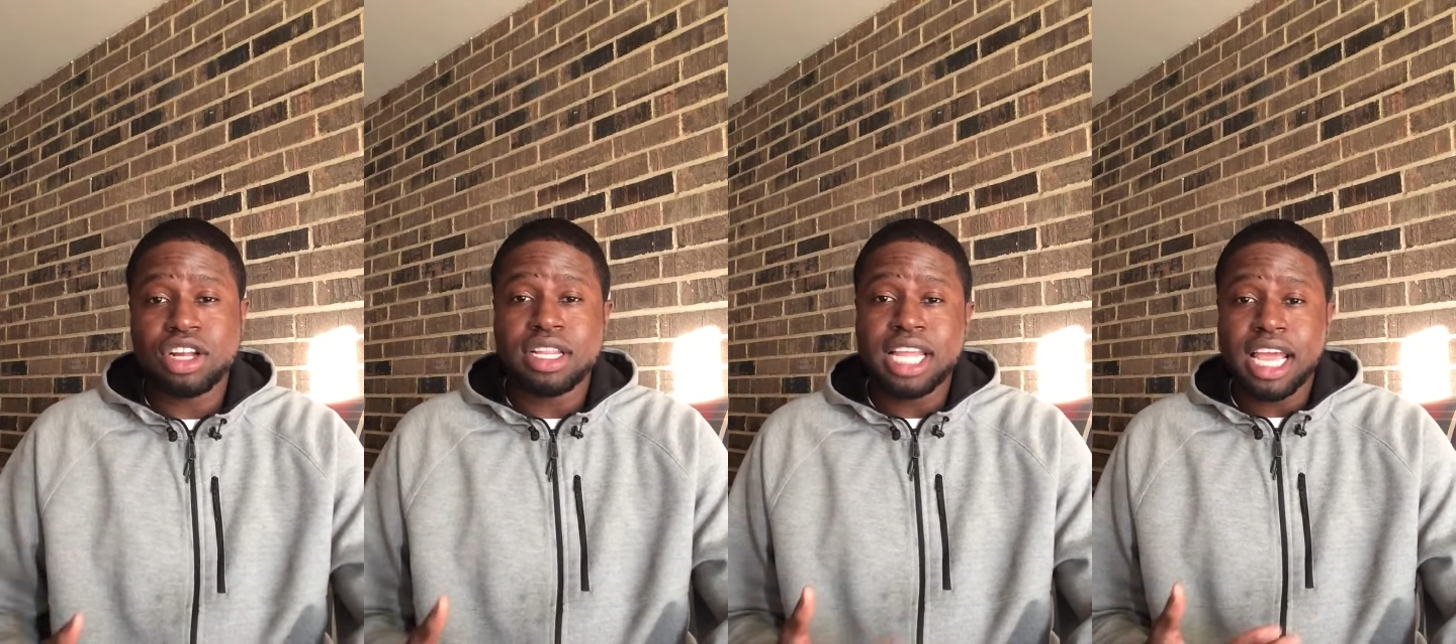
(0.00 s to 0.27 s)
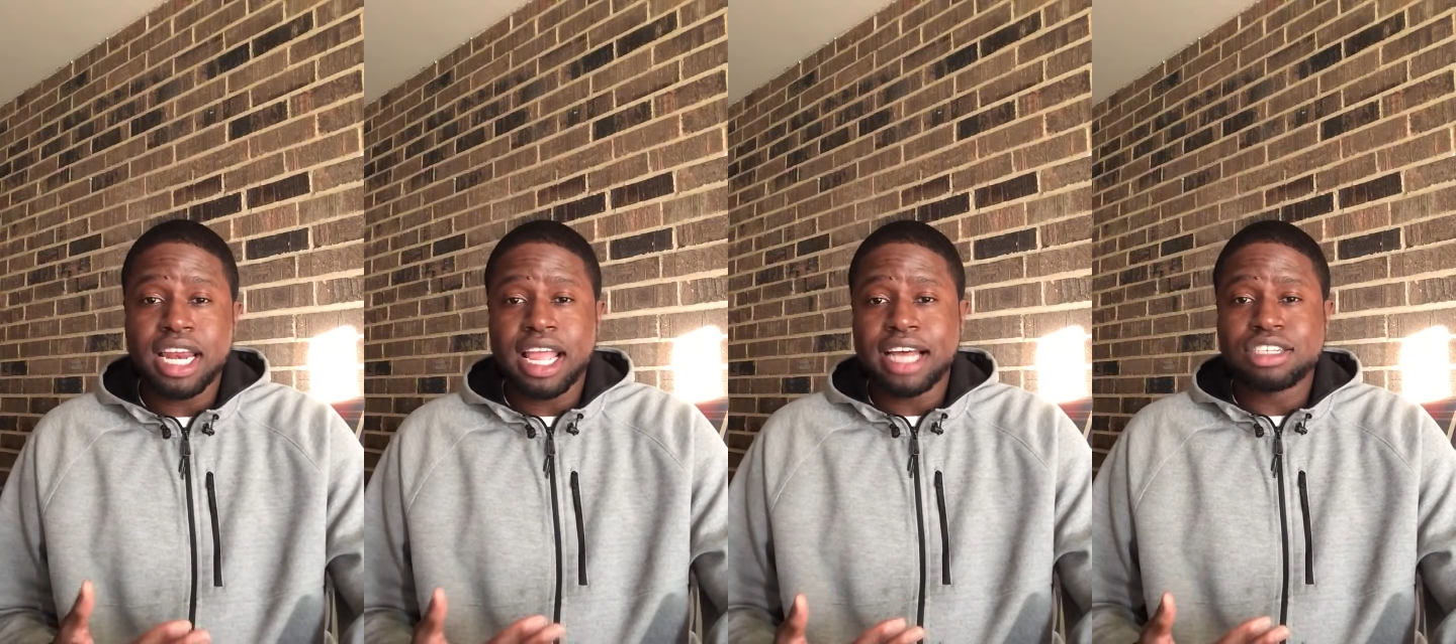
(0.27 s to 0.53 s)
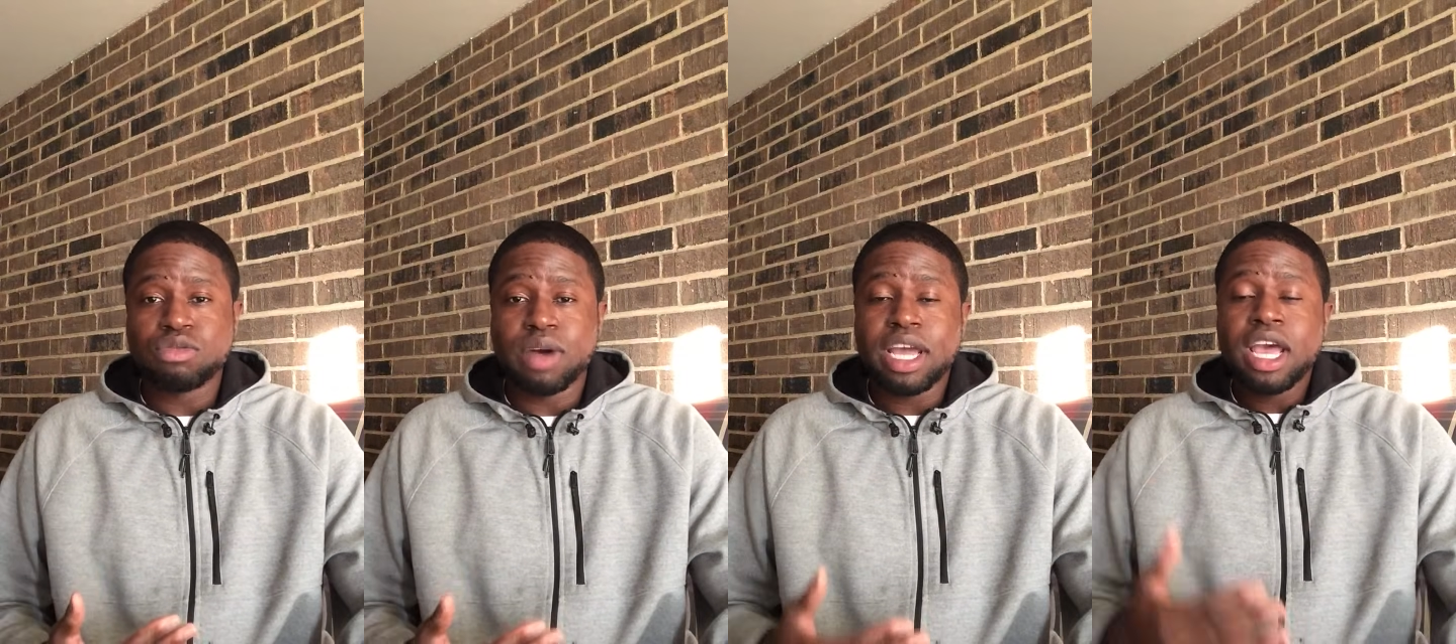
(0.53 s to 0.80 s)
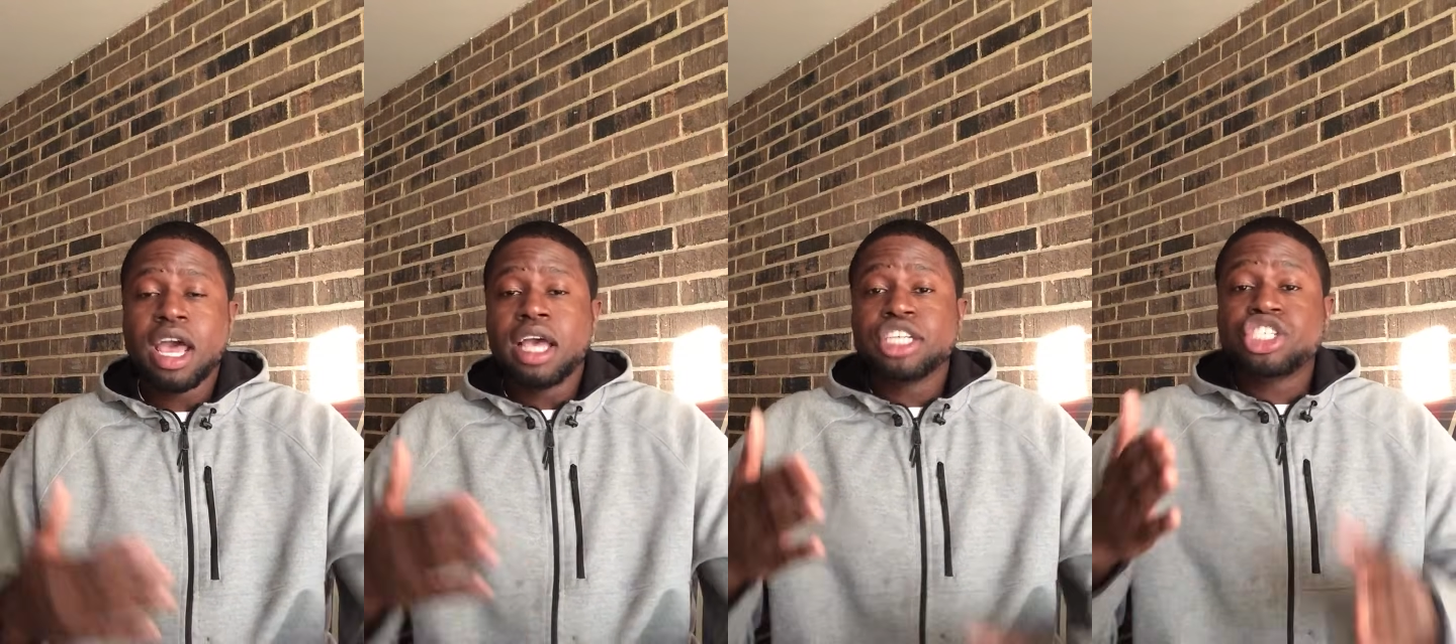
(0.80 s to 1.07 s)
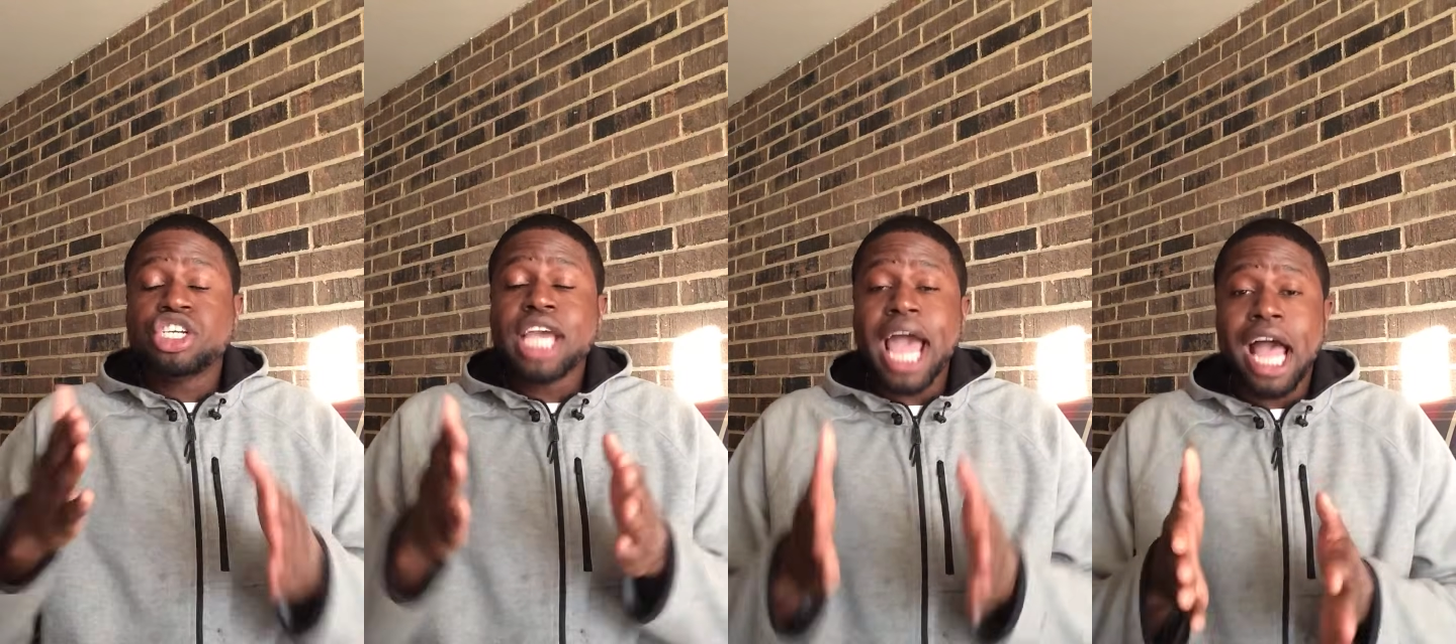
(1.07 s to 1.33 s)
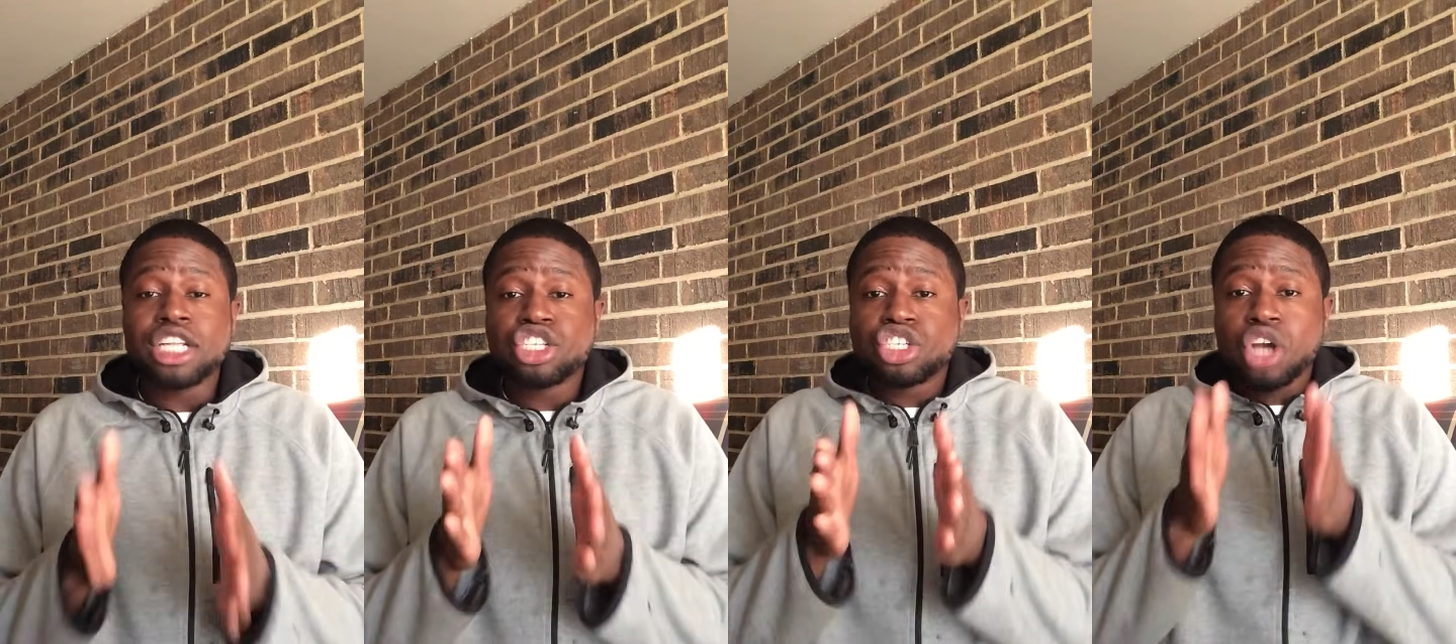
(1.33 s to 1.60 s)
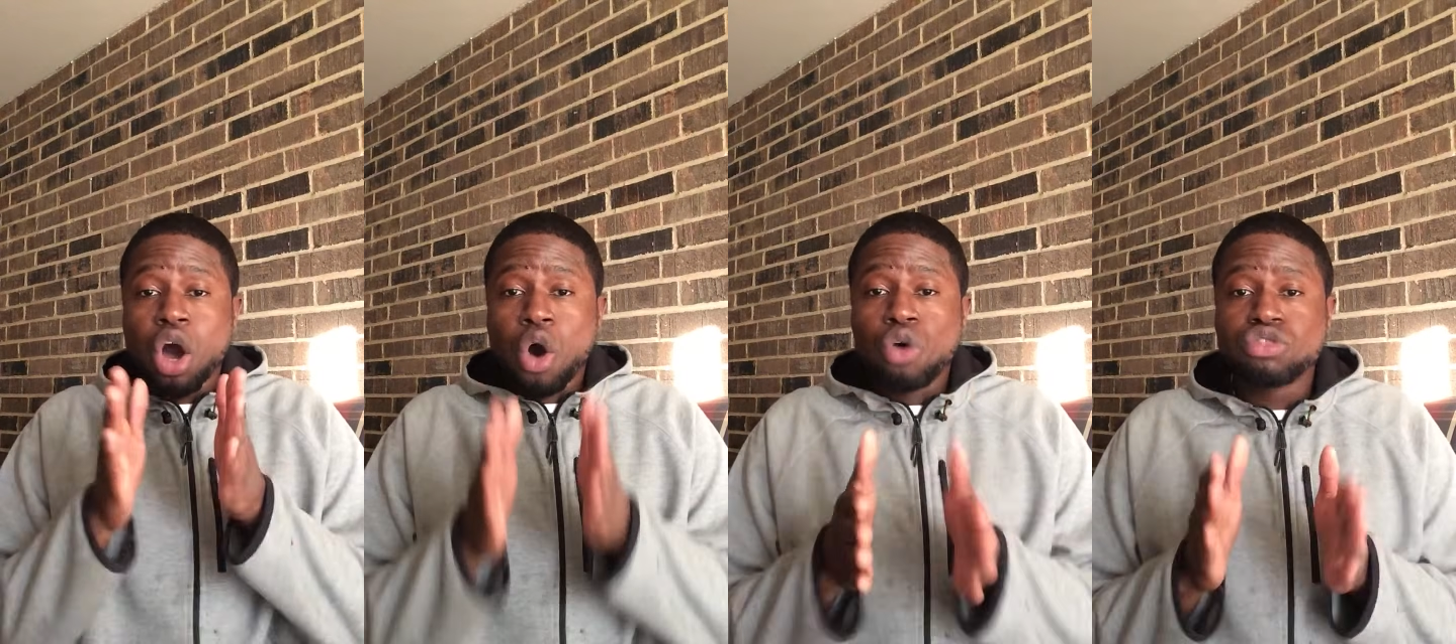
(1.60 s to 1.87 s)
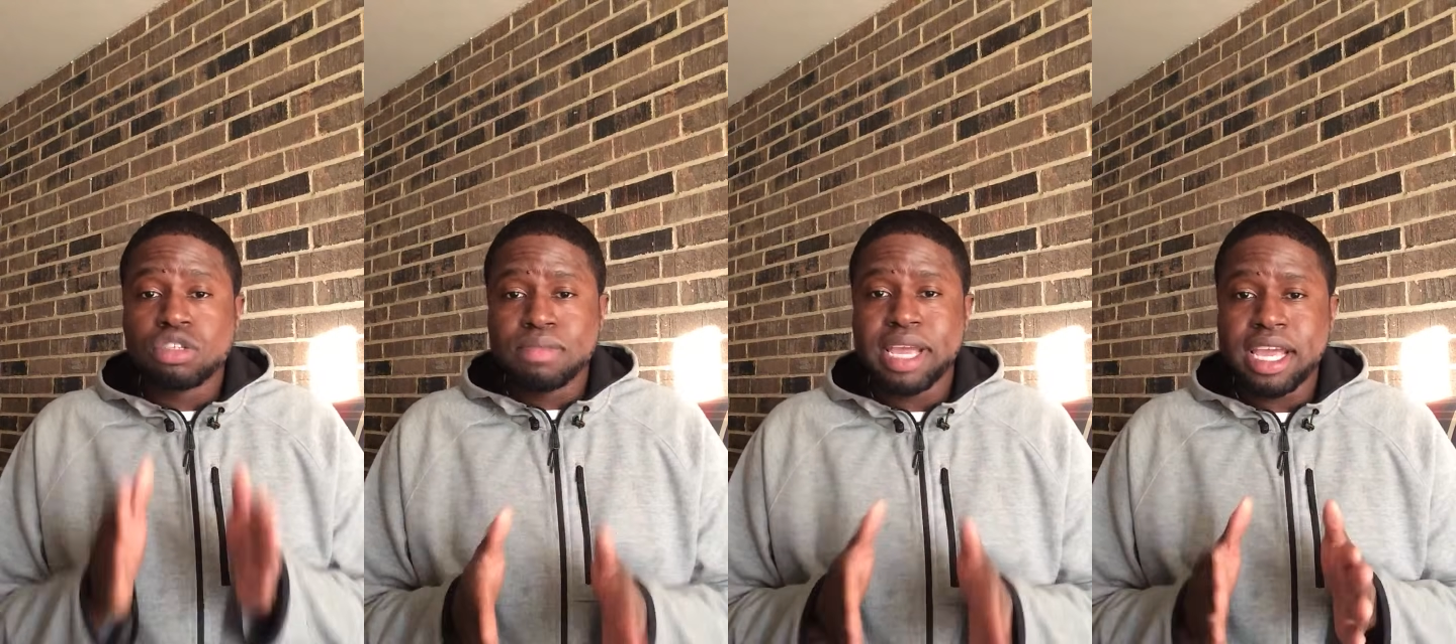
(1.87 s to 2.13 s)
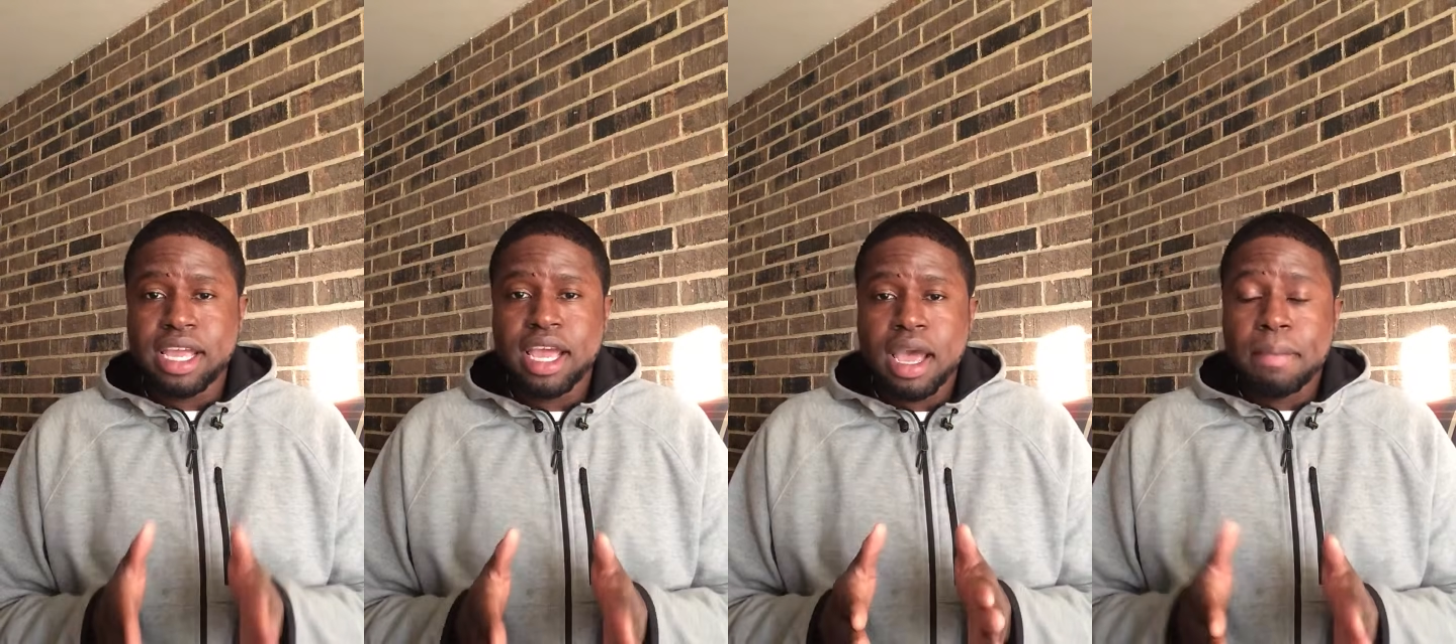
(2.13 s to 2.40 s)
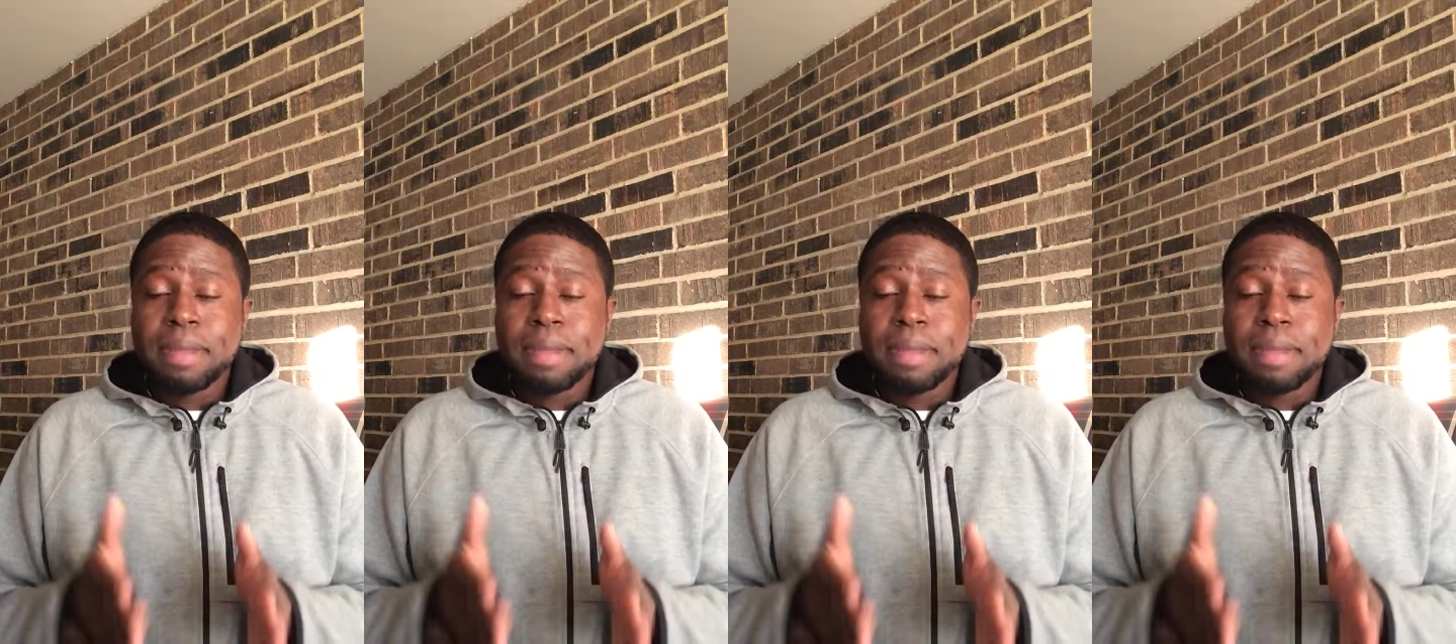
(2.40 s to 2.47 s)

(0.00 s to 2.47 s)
Then guess what? She had chose me